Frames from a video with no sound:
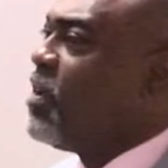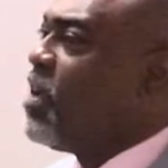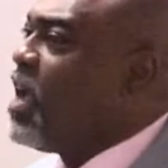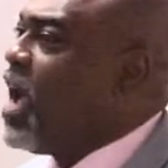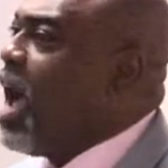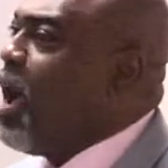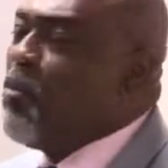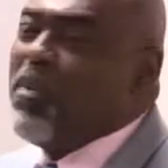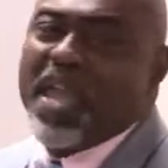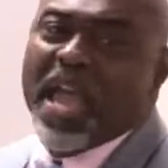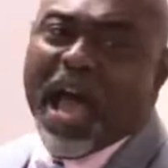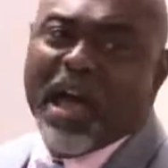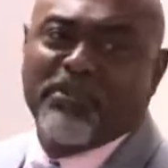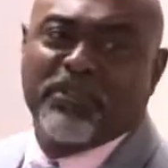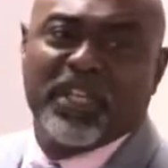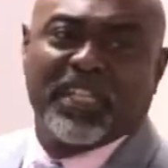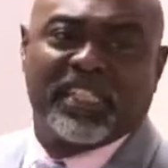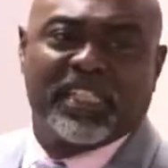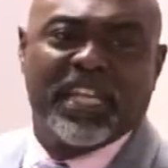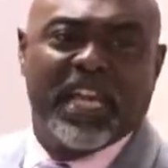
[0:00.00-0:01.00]
and we have
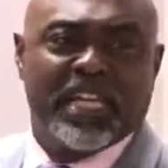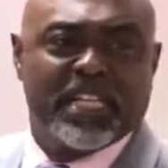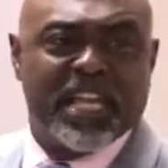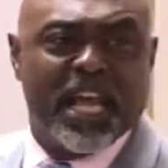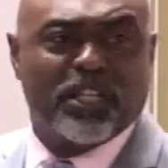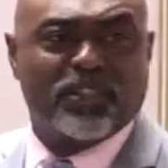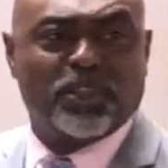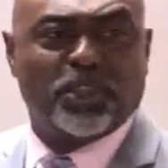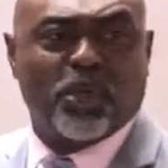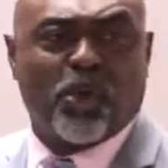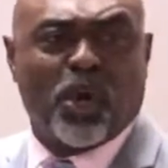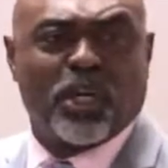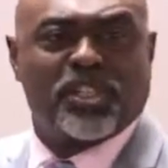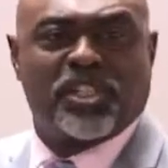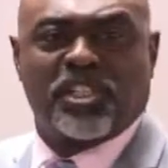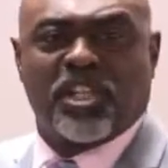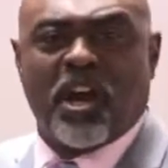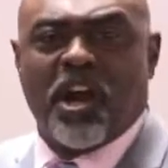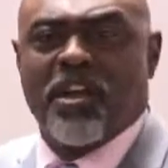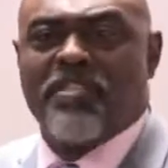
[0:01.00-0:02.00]
to seek to ensure,
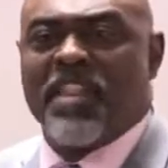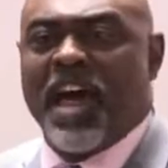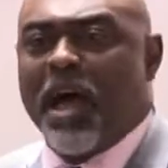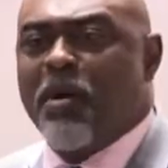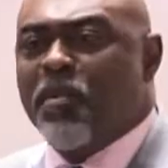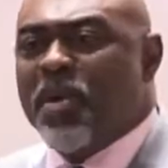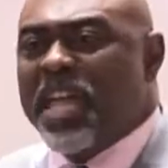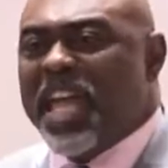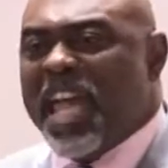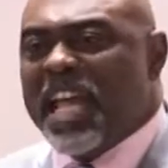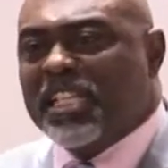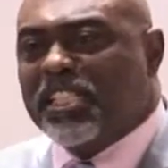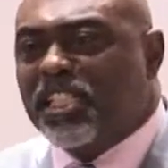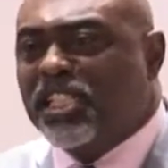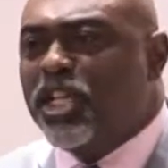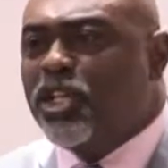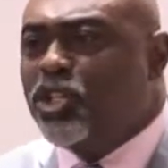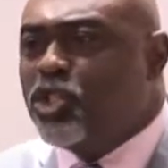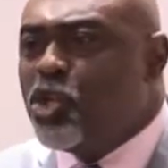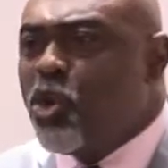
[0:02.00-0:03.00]
sir, that we
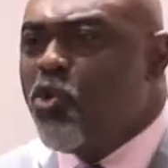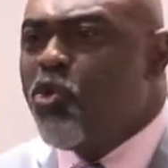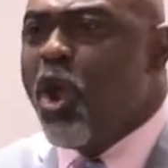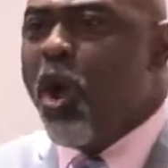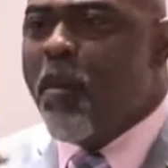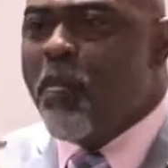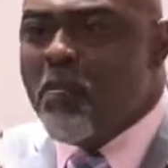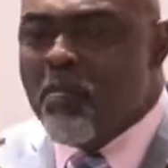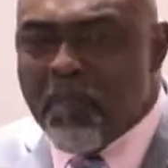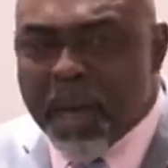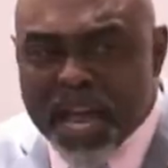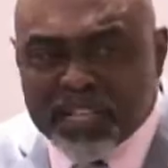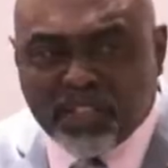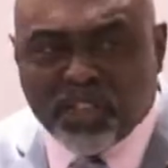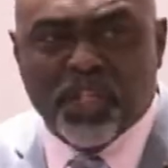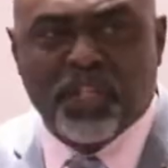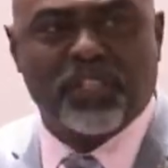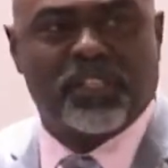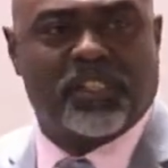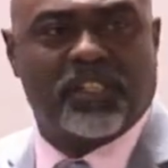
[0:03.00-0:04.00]
institute
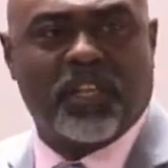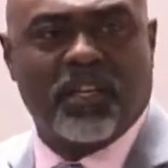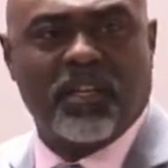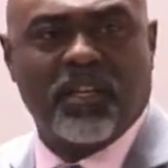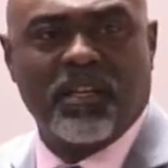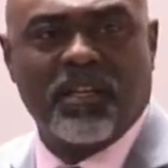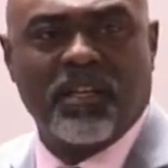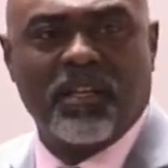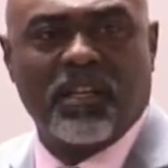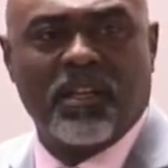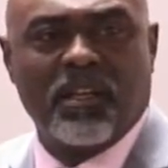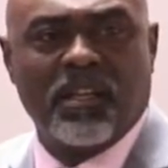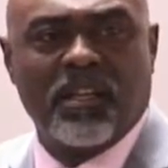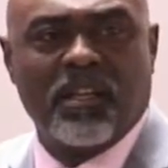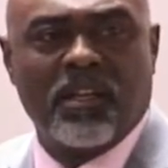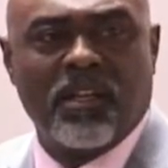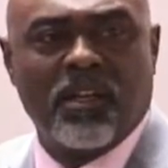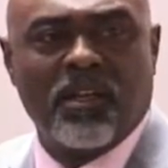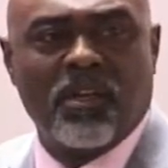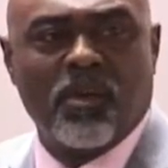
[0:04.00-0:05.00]
measures
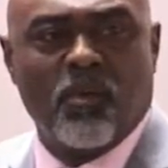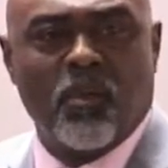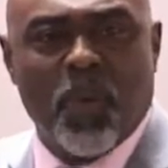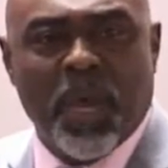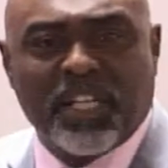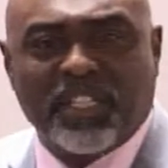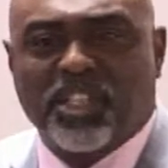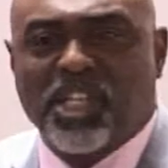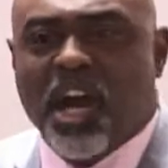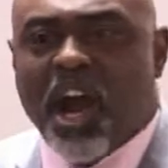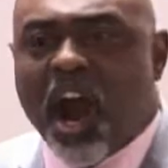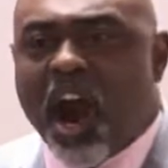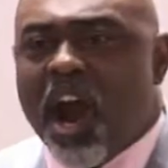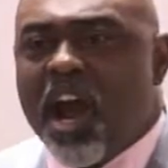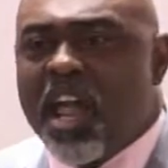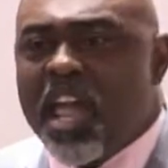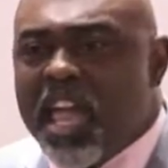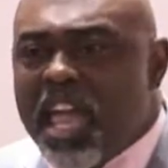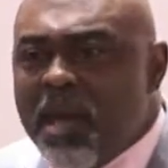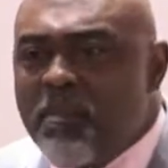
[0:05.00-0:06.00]
which
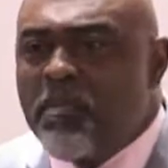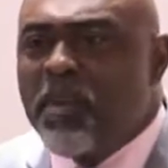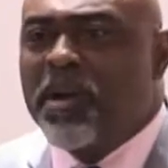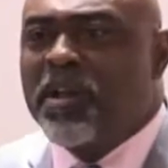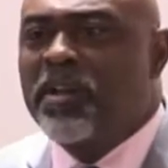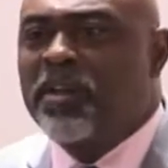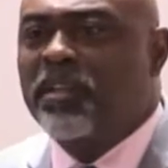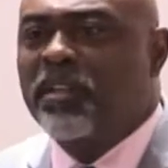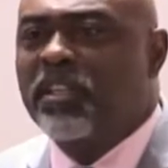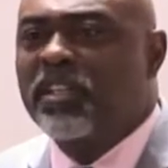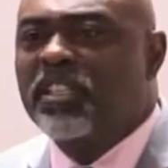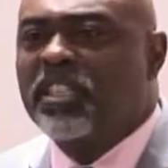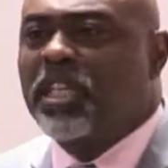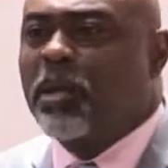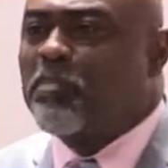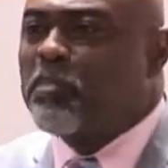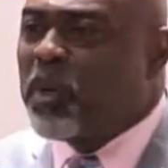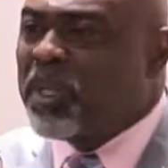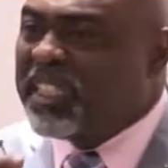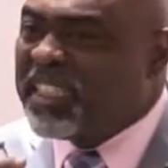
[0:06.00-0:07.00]
are able to
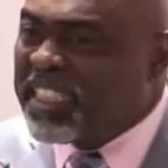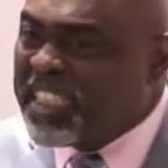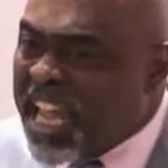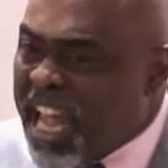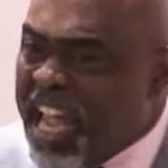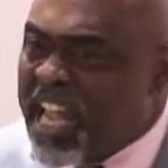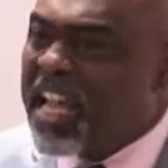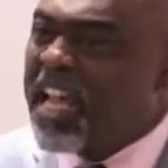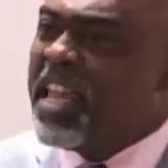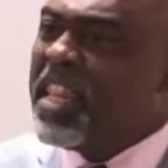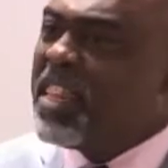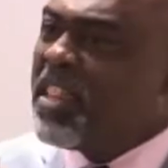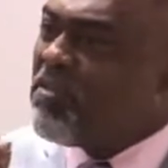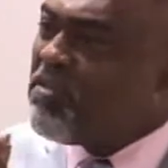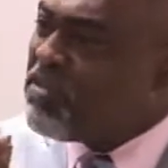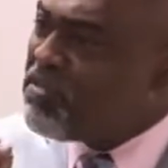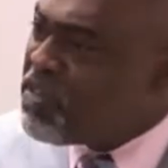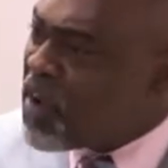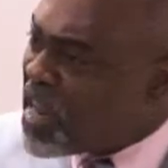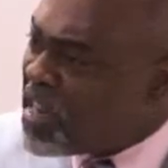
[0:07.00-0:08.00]
protect the
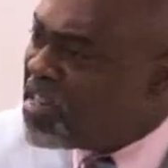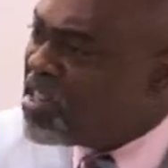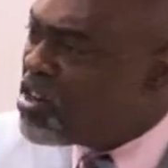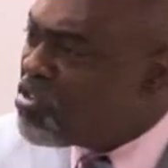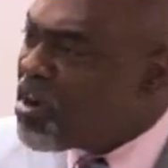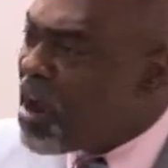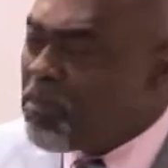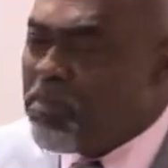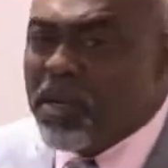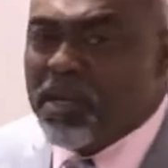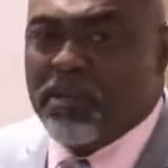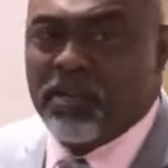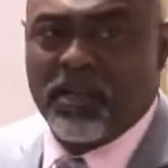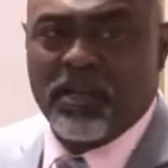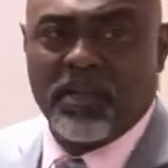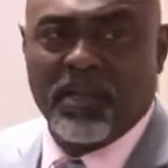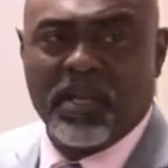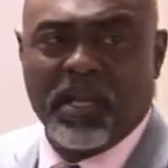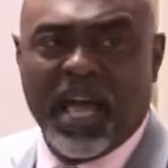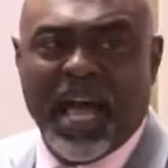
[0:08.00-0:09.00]
vulnerable
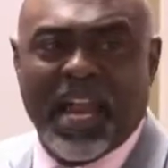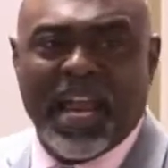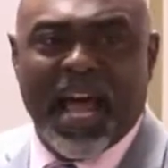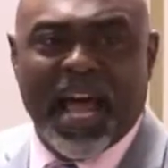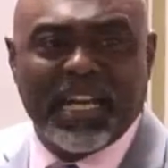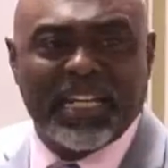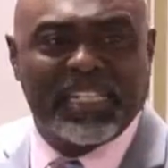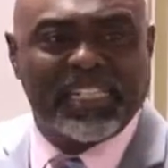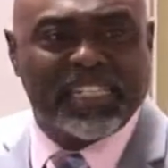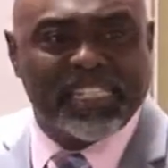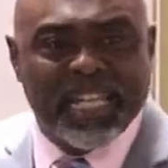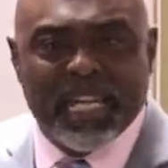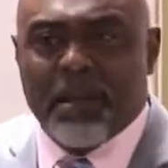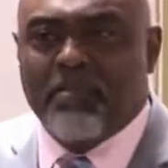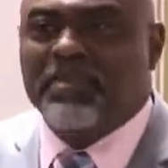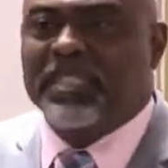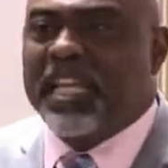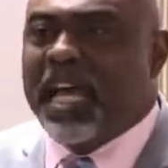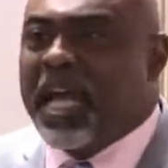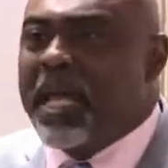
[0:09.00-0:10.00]
and at the
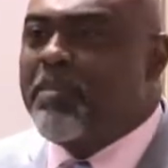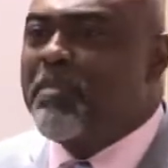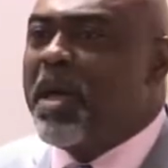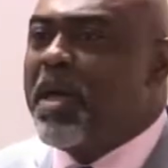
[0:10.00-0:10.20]
same time